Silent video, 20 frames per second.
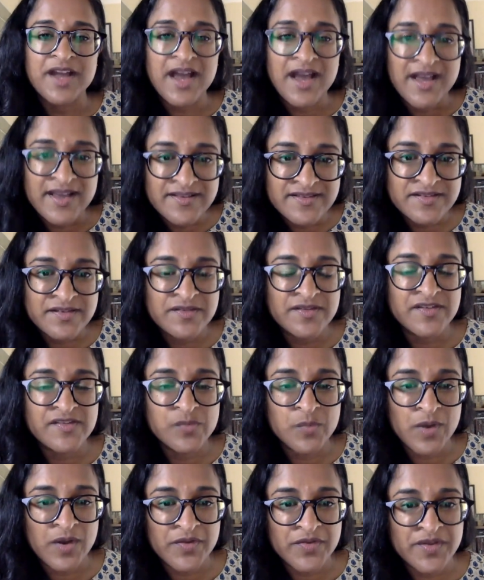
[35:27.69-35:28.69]
ties to this
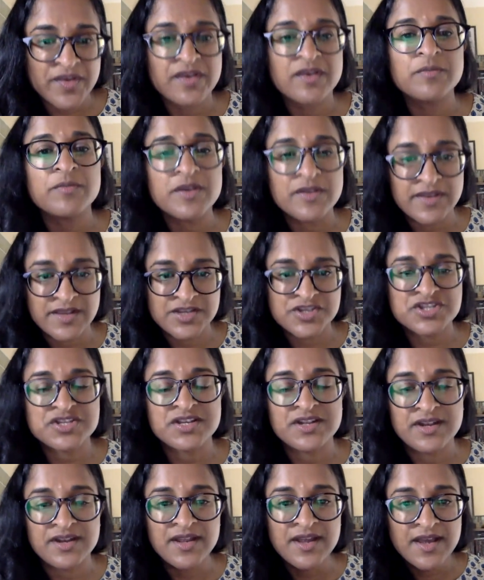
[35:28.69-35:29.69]
wealth
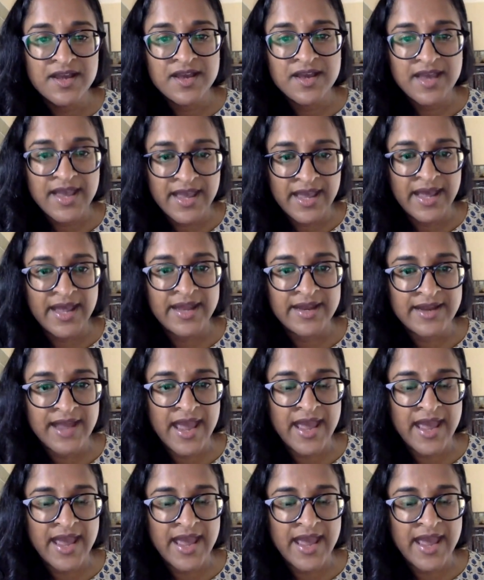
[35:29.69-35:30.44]
accumulation and,